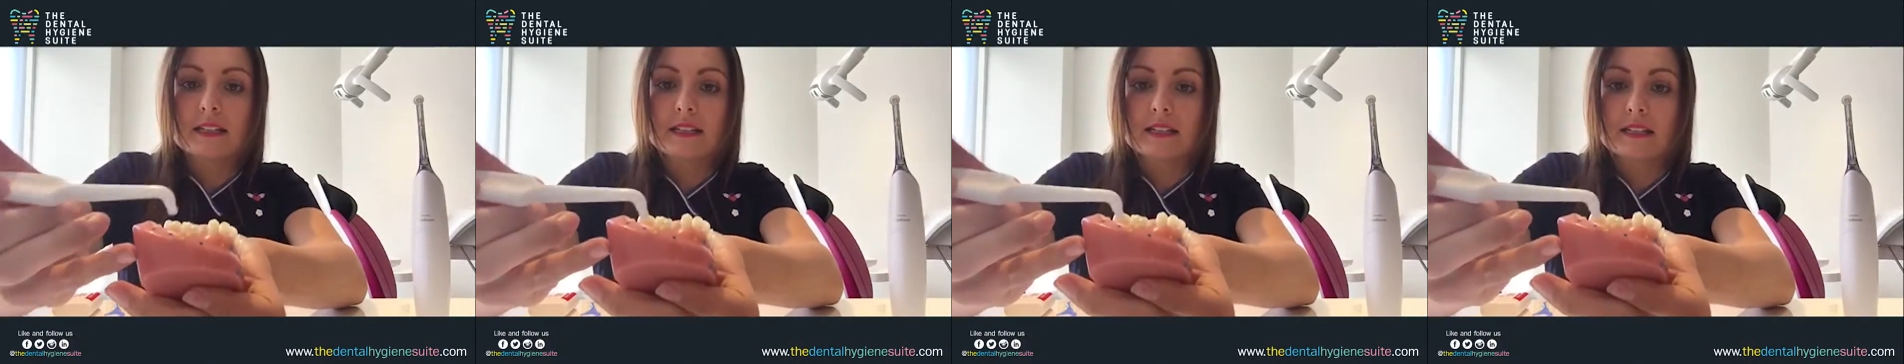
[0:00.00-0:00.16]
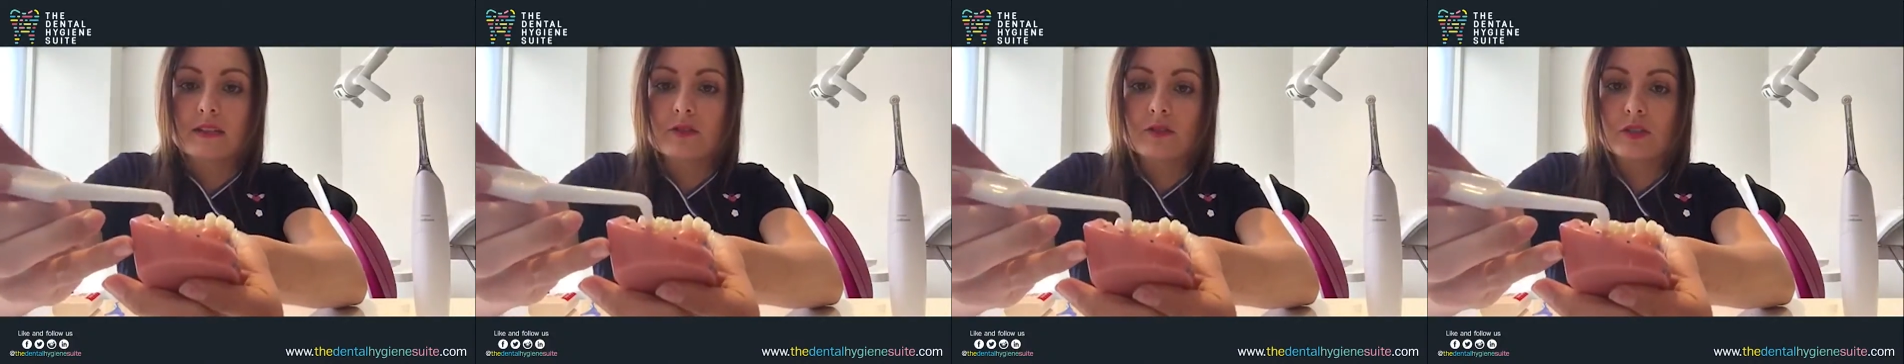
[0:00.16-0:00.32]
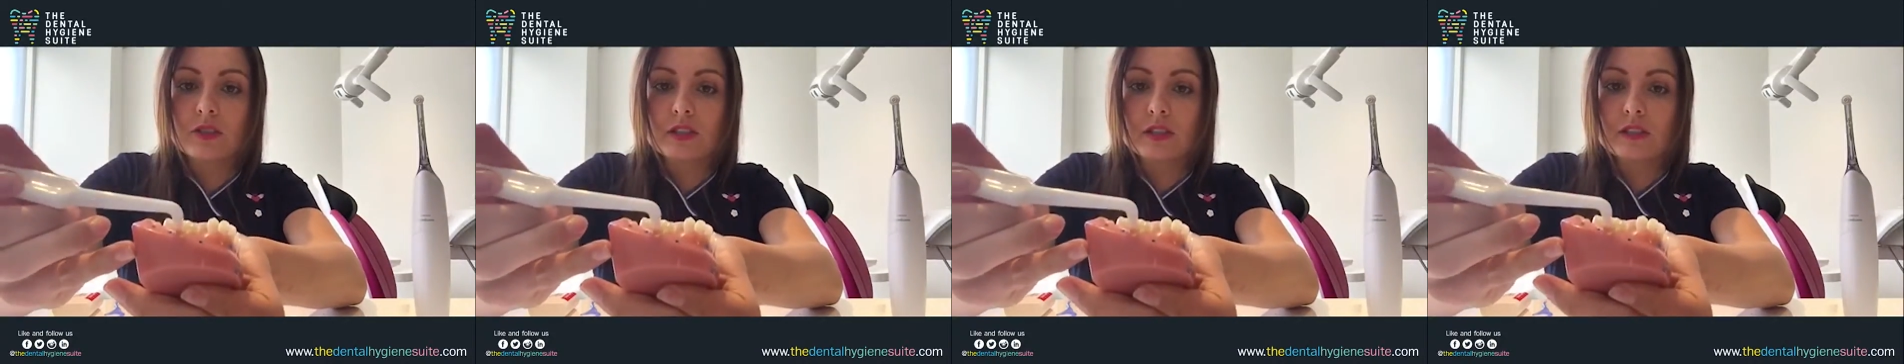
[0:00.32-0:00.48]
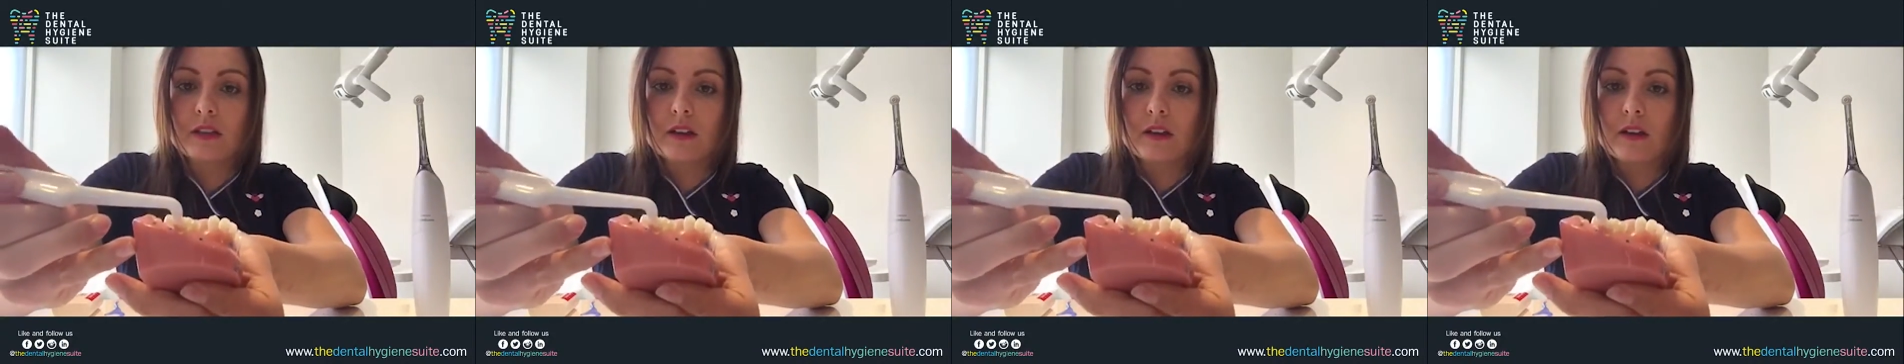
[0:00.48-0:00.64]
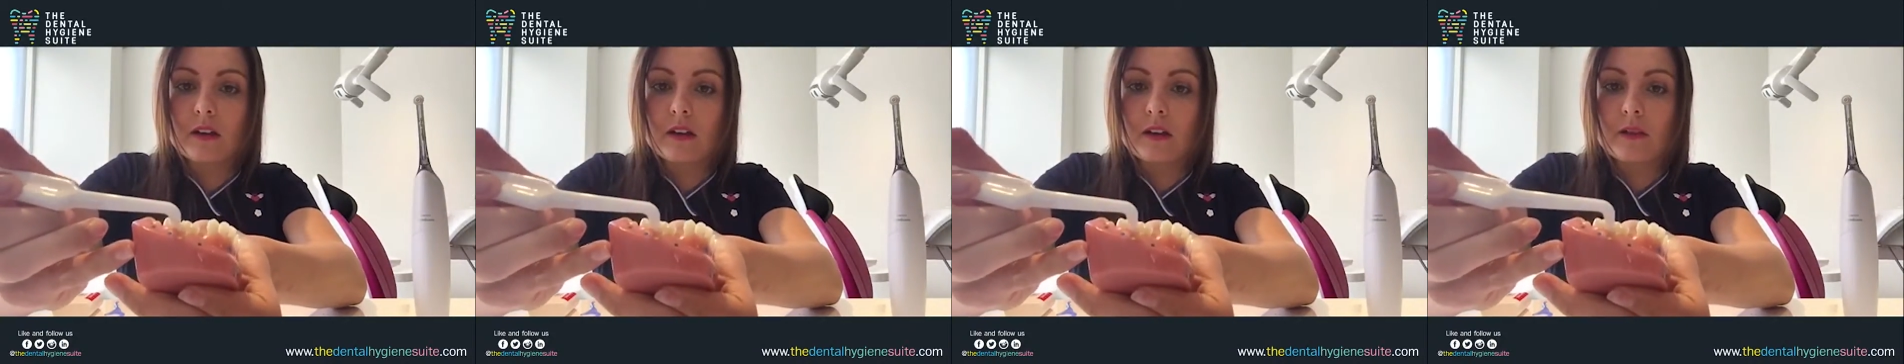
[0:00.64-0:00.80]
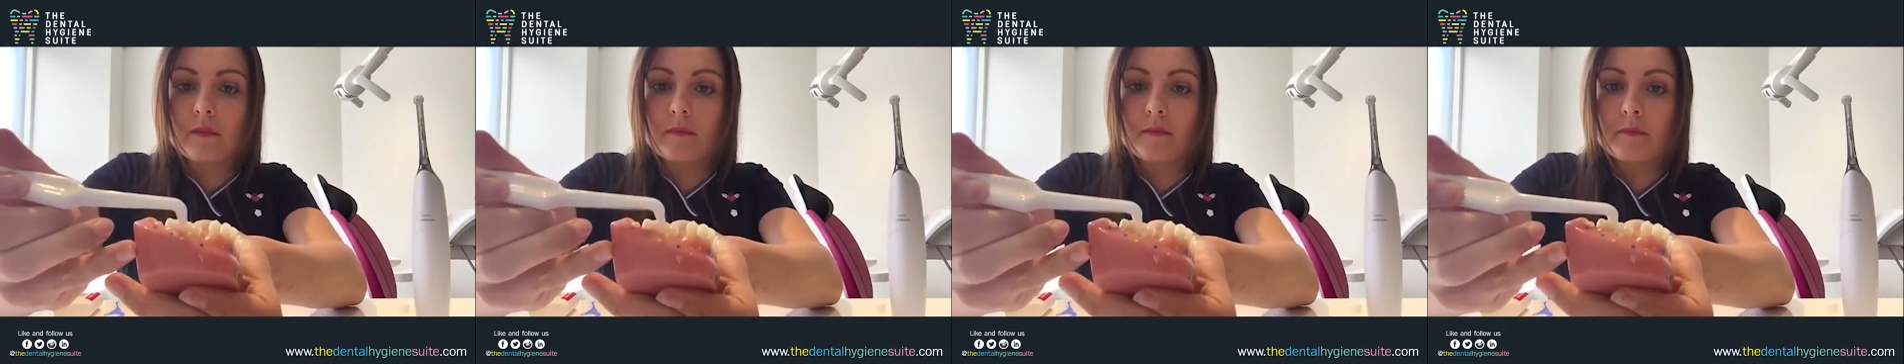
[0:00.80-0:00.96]
So just
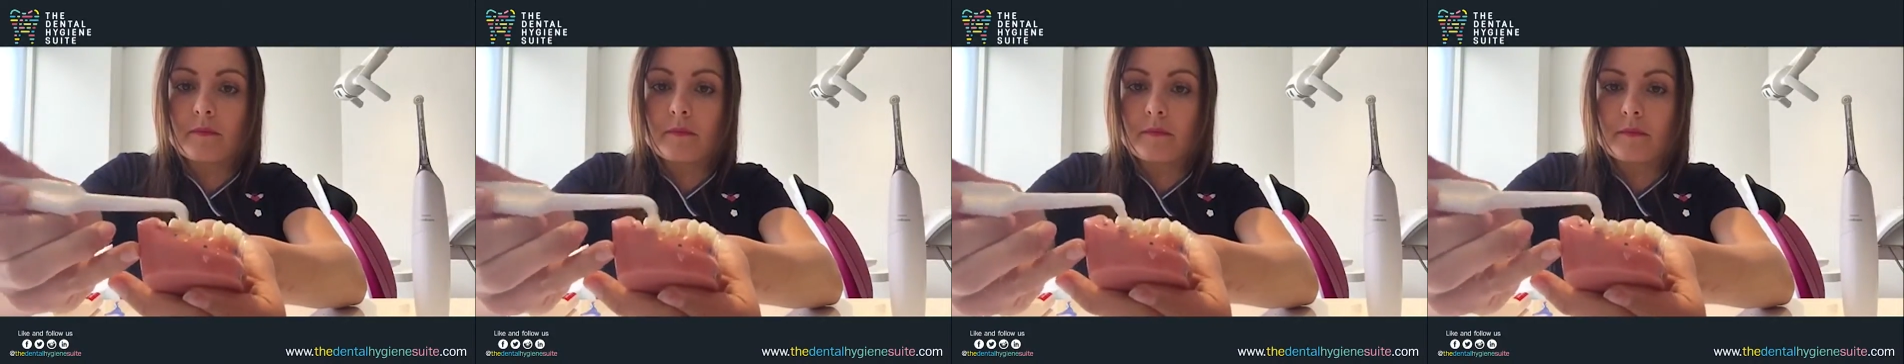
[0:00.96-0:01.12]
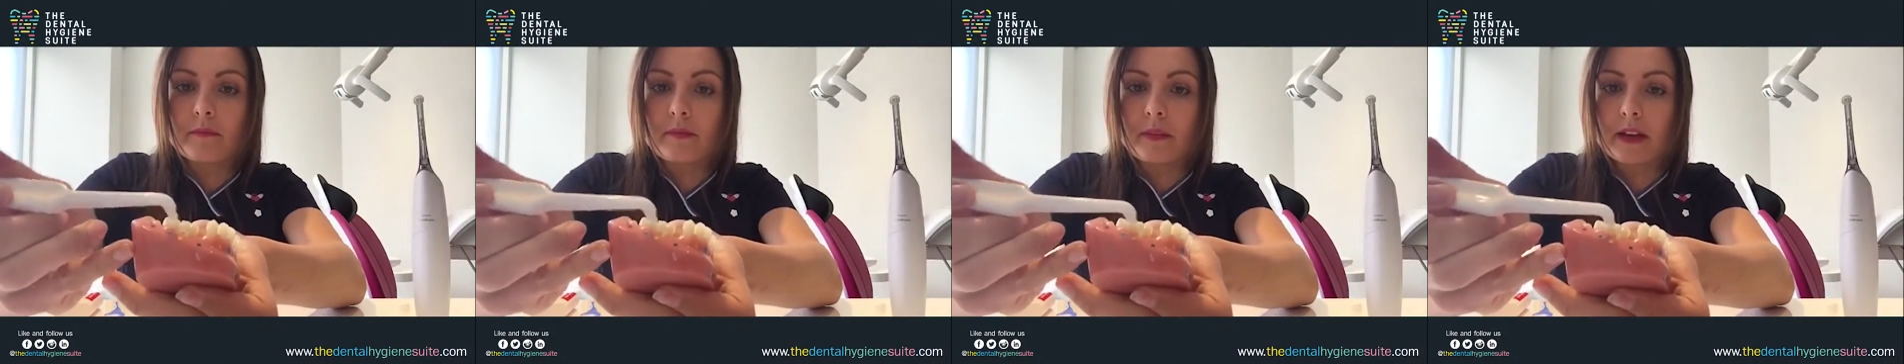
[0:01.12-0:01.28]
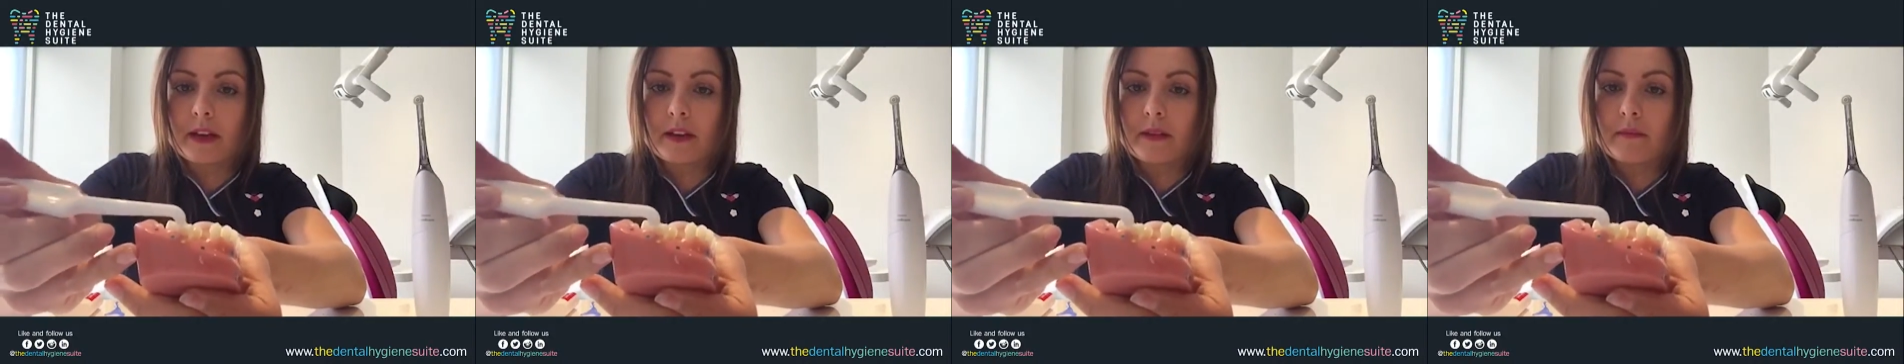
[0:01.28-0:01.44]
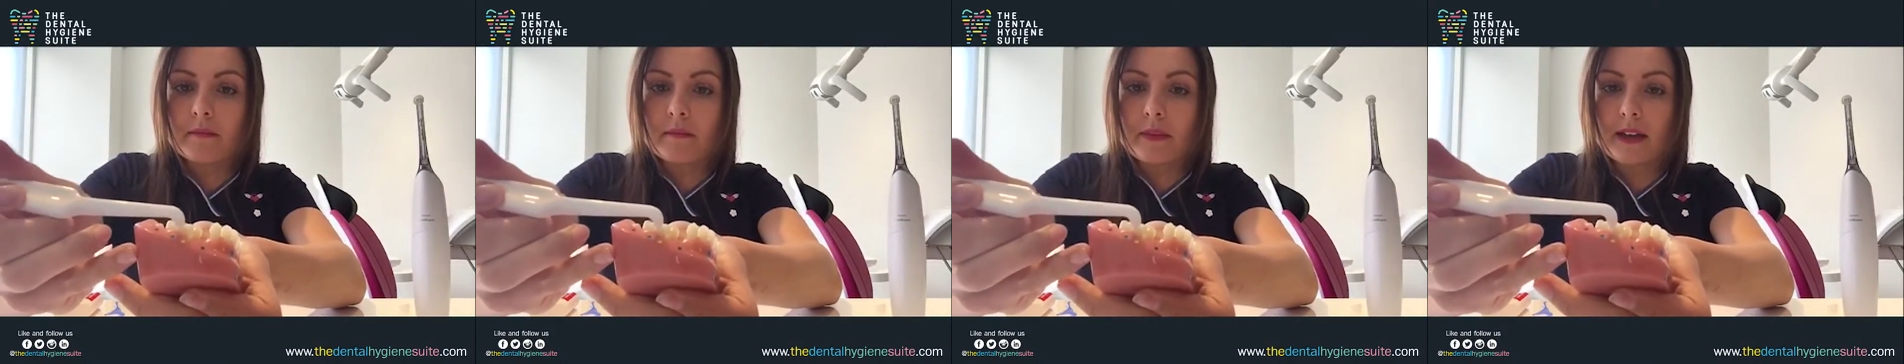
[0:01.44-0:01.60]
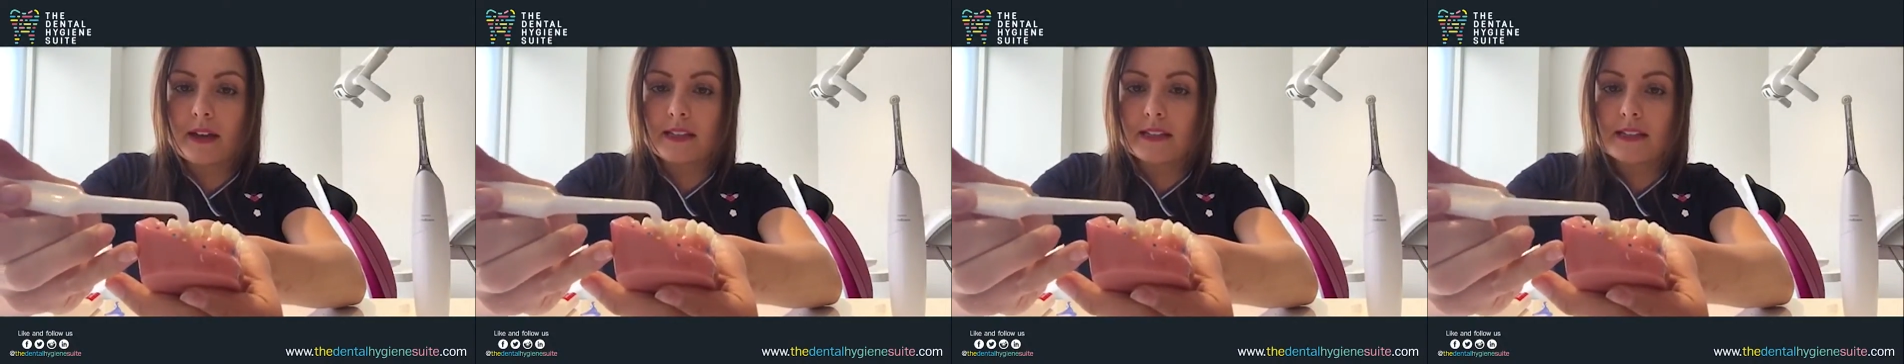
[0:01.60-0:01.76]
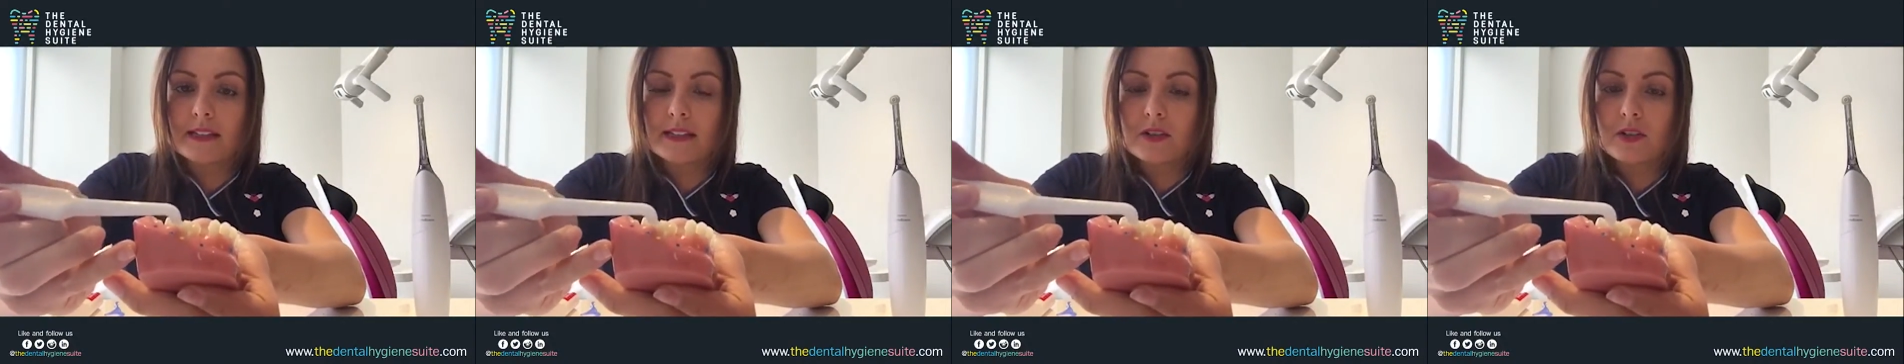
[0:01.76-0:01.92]

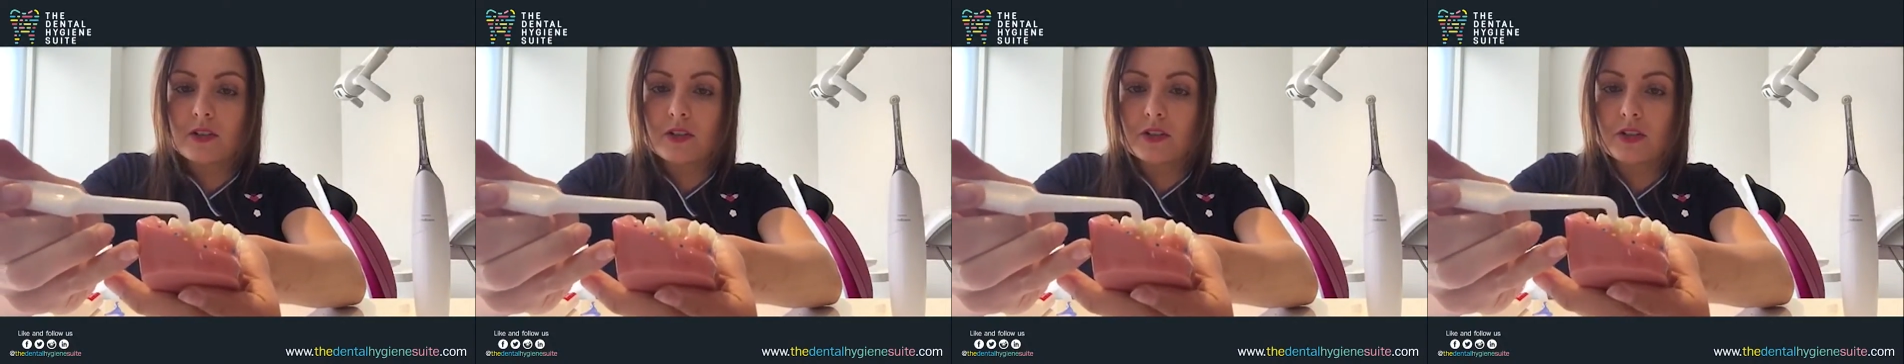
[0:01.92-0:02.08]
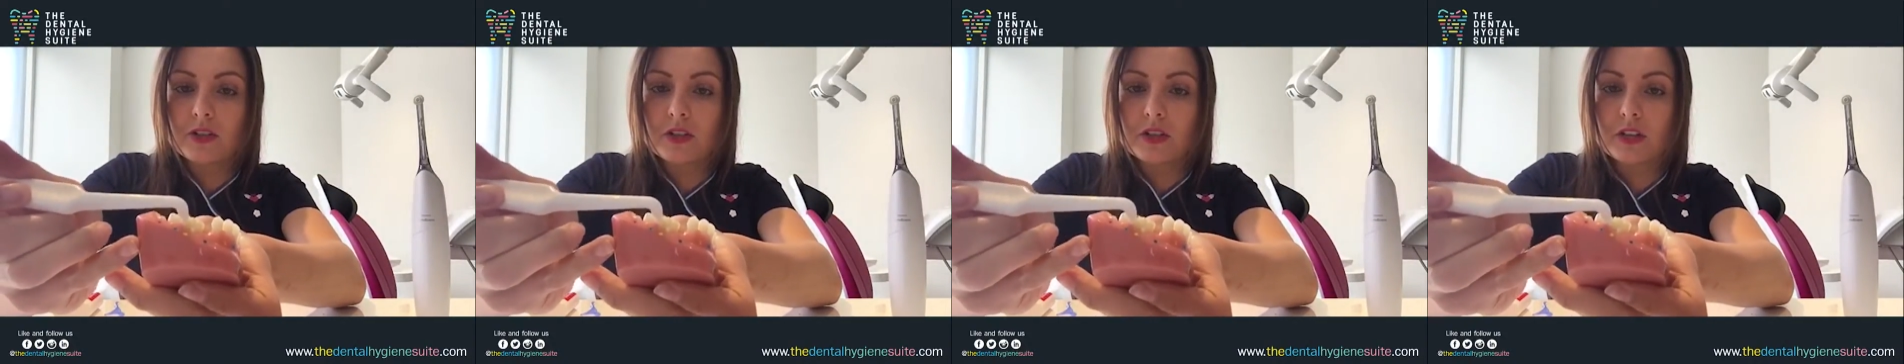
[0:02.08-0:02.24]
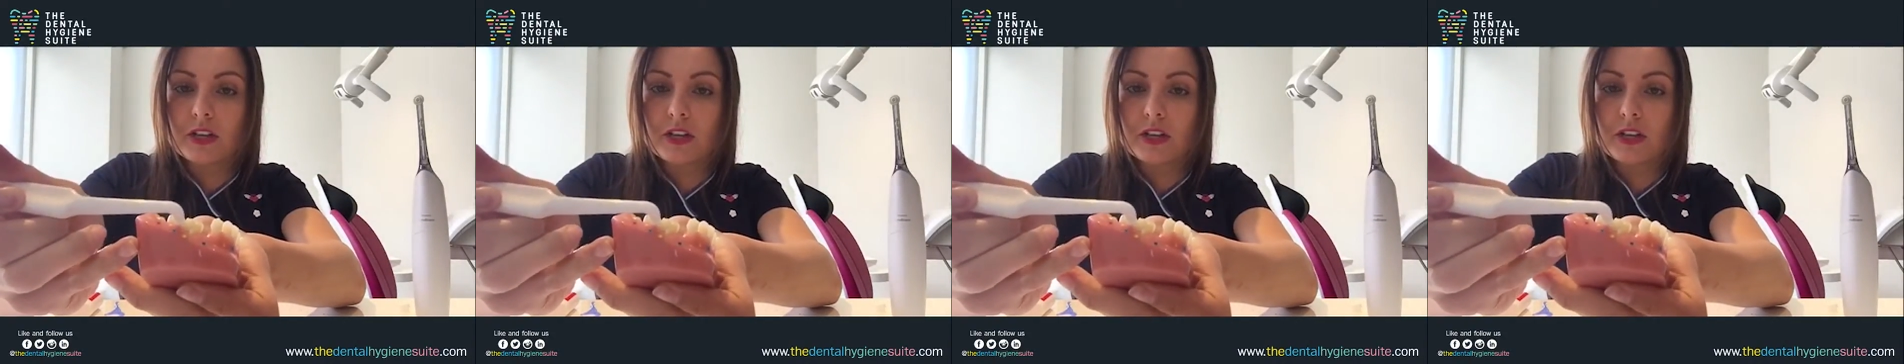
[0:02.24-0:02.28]
massage